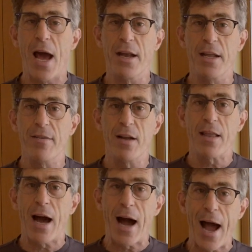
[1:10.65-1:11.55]
And even at
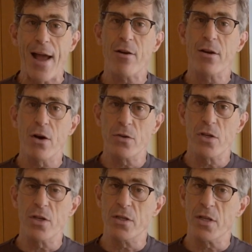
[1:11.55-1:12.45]
the higher
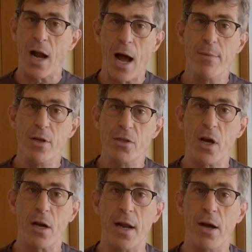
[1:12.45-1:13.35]
dosages that I'm
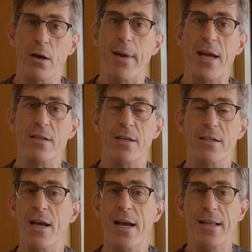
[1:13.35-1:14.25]
using on a daily
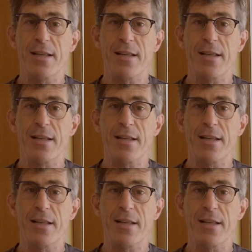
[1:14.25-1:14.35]
basis,